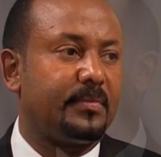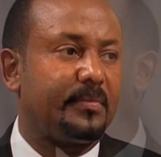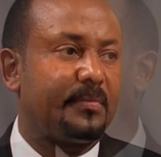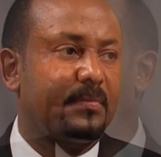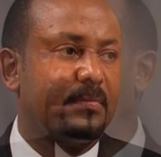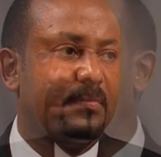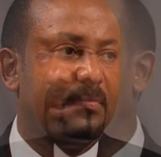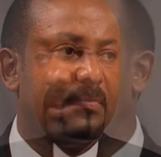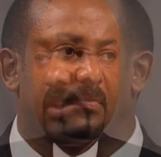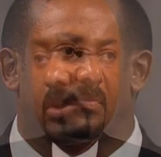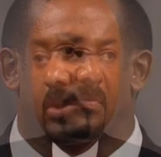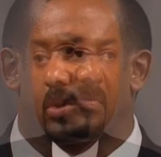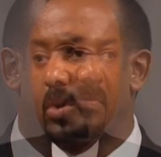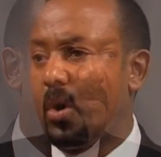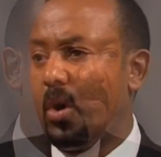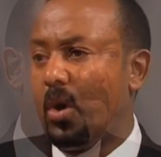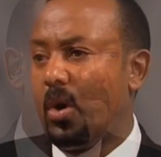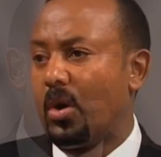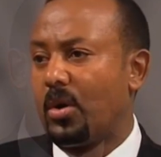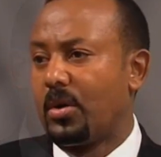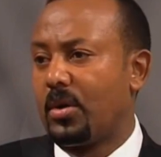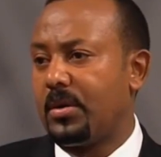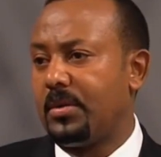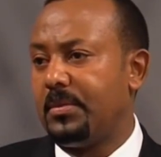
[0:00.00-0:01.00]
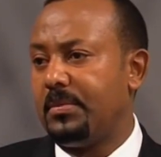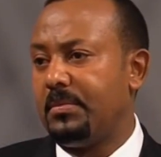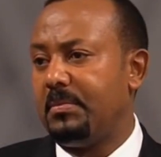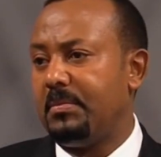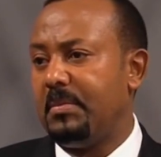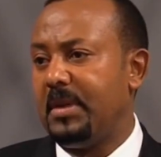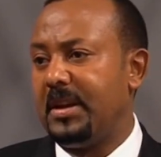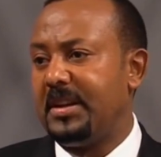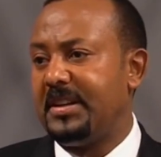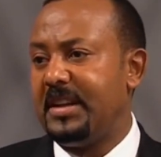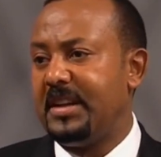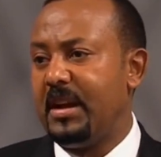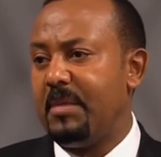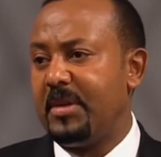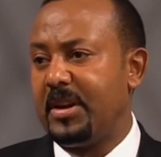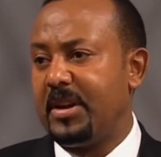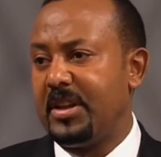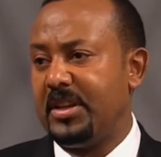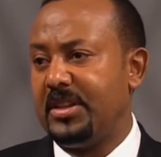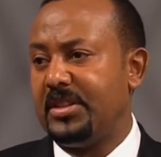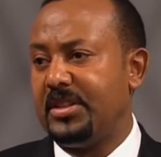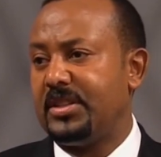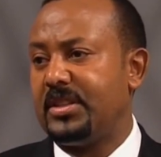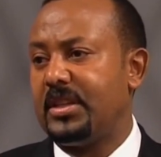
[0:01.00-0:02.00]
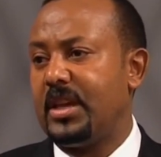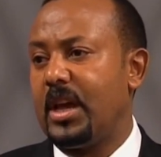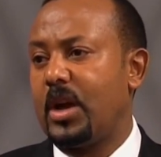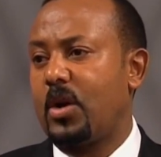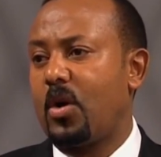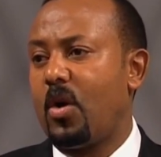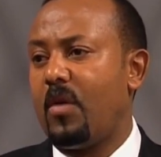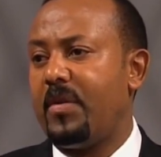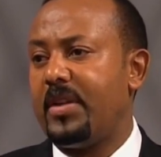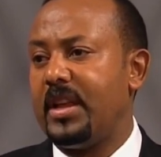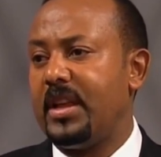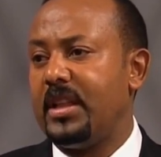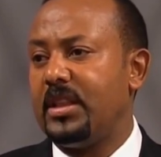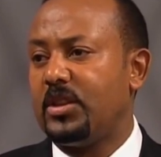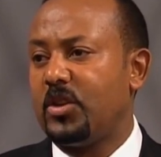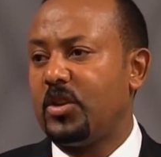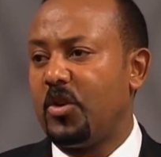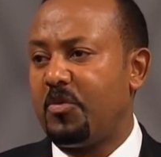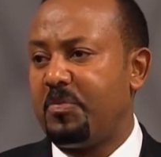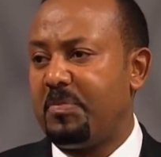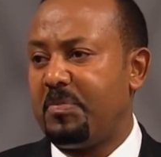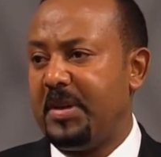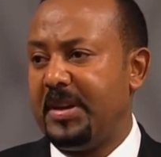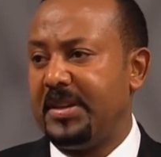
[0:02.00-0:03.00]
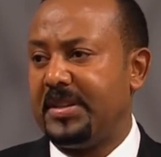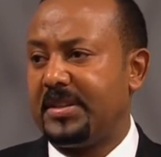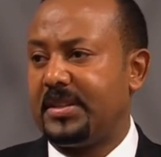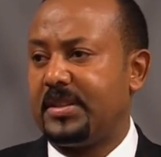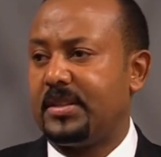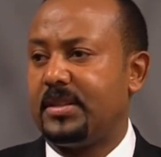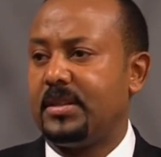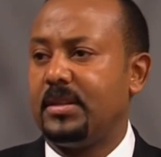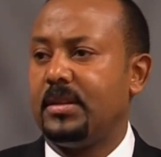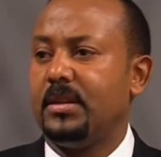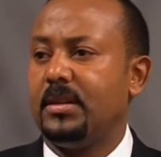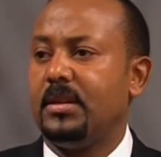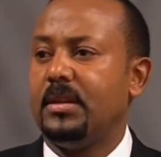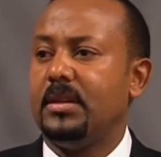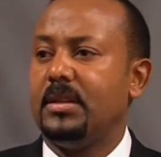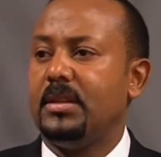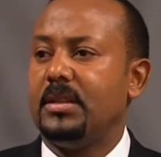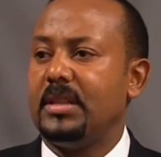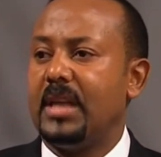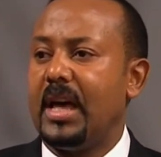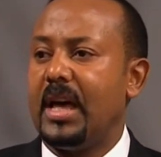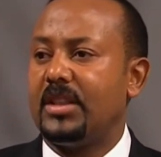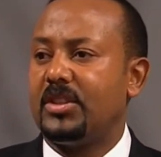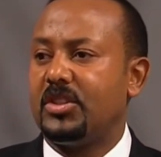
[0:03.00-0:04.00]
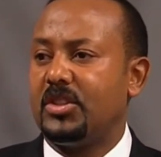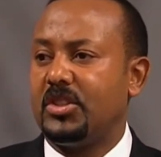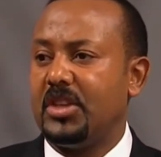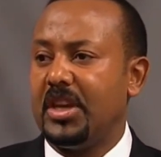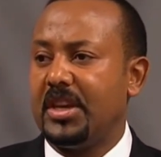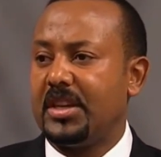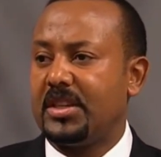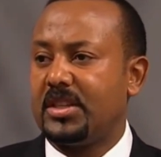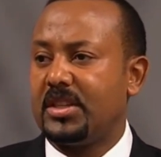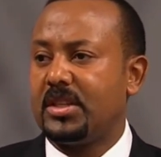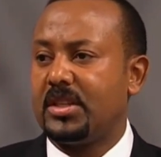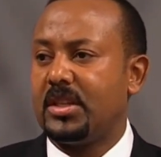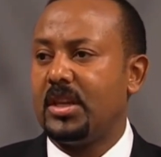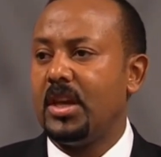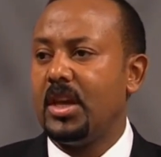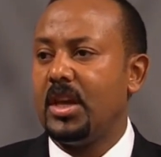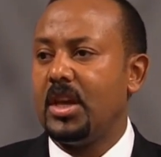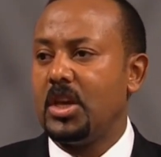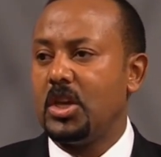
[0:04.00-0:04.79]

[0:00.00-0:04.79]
At its core, Madamar is a covenant of peace that seeks